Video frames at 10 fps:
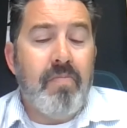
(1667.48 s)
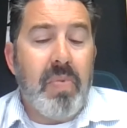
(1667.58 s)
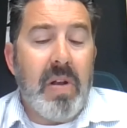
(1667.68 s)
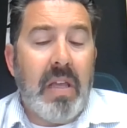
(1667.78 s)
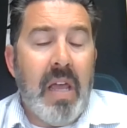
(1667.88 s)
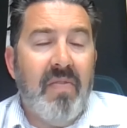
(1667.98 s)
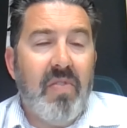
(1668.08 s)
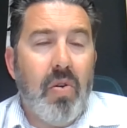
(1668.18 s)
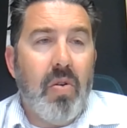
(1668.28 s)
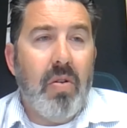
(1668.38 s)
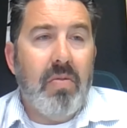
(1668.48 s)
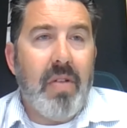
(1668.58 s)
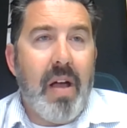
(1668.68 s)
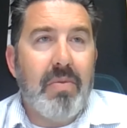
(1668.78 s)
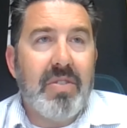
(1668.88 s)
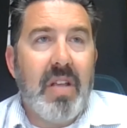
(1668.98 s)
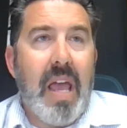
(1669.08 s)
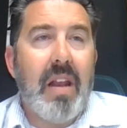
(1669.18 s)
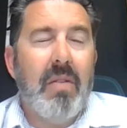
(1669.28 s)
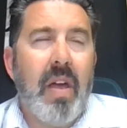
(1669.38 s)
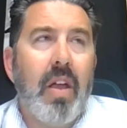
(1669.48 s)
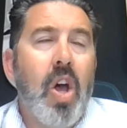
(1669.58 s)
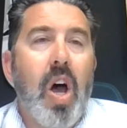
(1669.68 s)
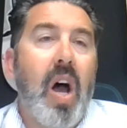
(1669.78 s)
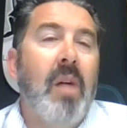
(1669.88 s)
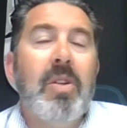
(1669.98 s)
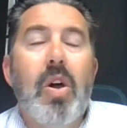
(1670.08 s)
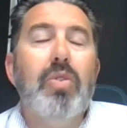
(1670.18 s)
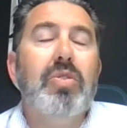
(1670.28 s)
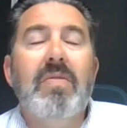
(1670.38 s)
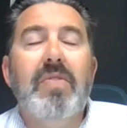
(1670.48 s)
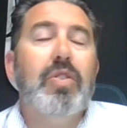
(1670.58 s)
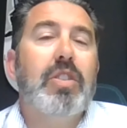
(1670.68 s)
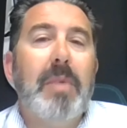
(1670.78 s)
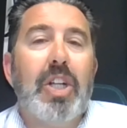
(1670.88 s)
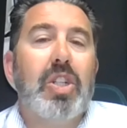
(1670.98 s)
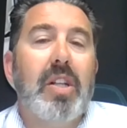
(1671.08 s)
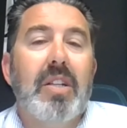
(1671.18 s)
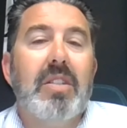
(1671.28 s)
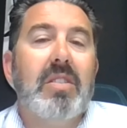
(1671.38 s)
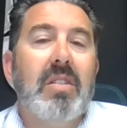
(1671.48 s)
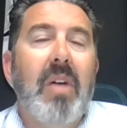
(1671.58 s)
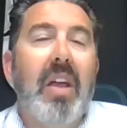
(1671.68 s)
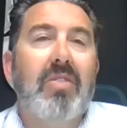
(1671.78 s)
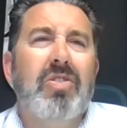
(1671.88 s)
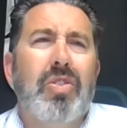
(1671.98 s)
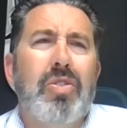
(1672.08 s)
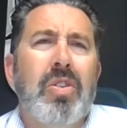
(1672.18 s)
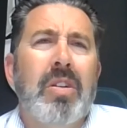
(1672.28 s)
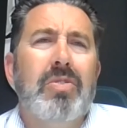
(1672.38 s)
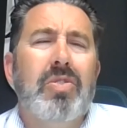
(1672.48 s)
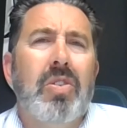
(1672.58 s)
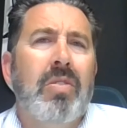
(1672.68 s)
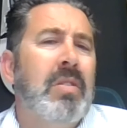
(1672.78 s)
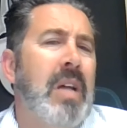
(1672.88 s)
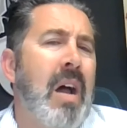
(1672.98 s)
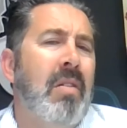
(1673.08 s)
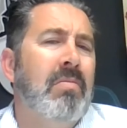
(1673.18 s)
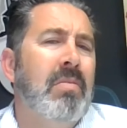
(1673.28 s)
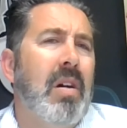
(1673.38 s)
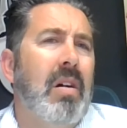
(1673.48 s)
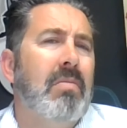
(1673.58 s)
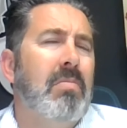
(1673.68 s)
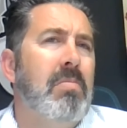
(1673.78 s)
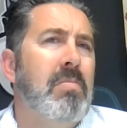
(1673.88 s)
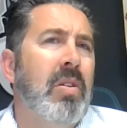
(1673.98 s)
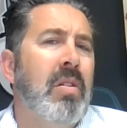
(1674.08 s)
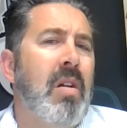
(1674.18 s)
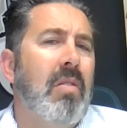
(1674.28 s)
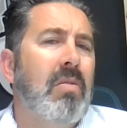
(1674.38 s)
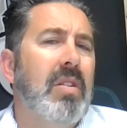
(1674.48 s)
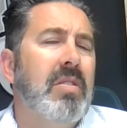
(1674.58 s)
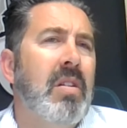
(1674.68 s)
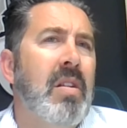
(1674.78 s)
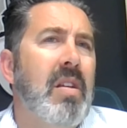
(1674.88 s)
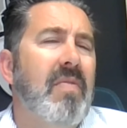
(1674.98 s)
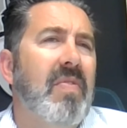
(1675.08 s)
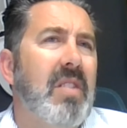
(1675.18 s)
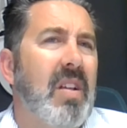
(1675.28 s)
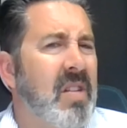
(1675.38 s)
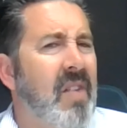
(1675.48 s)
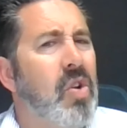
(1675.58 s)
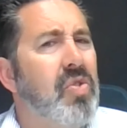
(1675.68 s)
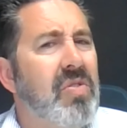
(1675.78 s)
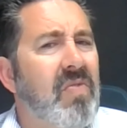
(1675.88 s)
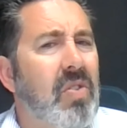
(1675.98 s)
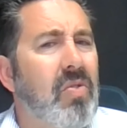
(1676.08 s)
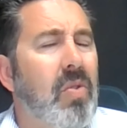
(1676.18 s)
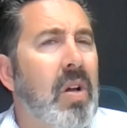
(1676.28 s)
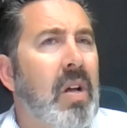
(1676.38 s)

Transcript: But again, I was hated like, I'm an ocean view specialist. I'm like, so you're gonna turn down a $1 million listing if it doesn't have an ocean view?